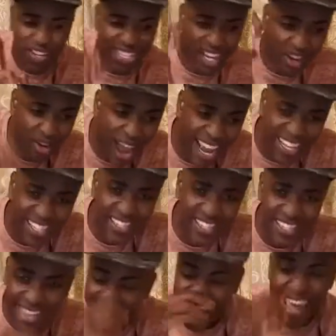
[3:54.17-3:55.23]
Why? Because
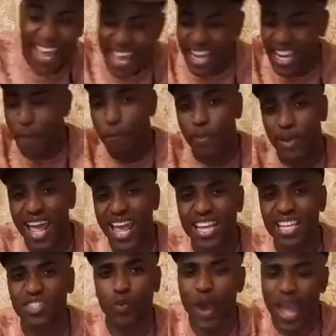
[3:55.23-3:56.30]
there is war in
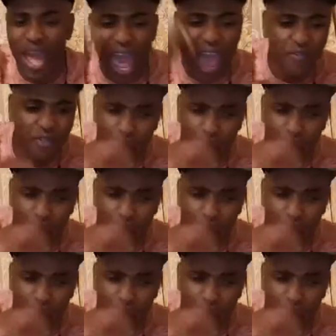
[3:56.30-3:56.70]
the land.